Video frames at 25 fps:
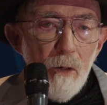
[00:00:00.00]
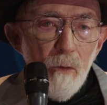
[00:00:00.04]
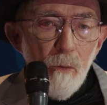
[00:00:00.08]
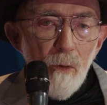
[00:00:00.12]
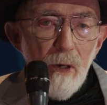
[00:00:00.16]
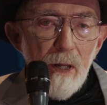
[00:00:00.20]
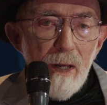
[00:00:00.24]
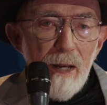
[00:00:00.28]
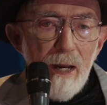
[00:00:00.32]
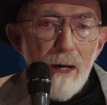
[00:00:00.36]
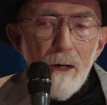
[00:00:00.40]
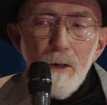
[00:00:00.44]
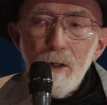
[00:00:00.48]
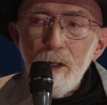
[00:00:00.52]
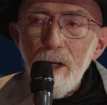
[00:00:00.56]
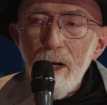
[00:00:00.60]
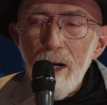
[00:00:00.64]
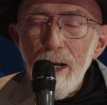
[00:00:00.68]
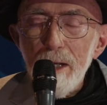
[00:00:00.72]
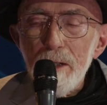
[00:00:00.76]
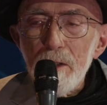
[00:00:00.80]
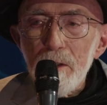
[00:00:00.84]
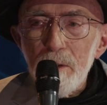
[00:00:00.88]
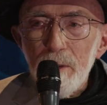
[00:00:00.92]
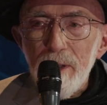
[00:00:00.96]
Well, our
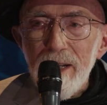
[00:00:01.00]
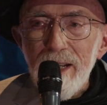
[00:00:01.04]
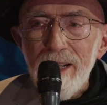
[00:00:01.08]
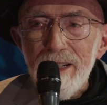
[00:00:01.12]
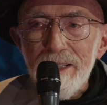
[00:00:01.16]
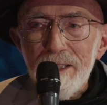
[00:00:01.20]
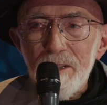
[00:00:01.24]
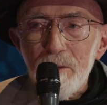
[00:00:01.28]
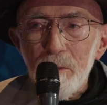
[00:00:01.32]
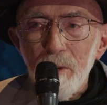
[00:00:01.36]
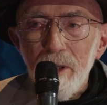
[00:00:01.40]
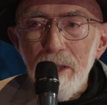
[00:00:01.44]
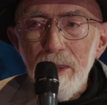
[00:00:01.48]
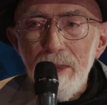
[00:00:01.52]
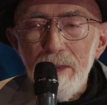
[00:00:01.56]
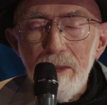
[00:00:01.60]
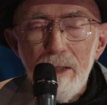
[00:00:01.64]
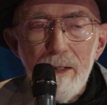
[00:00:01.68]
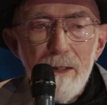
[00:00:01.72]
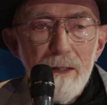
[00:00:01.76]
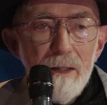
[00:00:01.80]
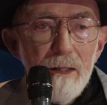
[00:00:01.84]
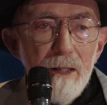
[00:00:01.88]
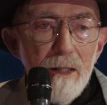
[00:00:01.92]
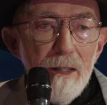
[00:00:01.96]
contract with
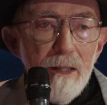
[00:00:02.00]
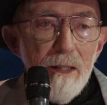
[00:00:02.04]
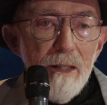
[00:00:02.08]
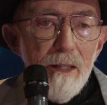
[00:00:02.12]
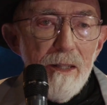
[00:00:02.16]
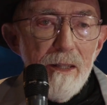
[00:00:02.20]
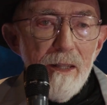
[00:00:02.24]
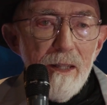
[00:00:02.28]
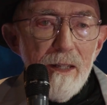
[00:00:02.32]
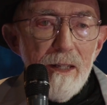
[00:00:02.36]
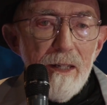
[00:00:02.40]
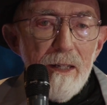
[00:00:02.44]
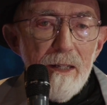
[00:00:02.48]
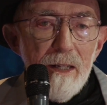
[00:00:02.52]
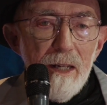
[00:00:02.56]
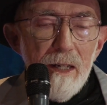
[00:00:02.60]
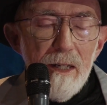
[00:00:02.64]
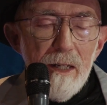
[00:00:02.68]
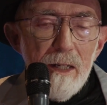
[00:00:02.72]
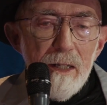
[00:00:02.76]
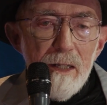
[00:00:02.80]
it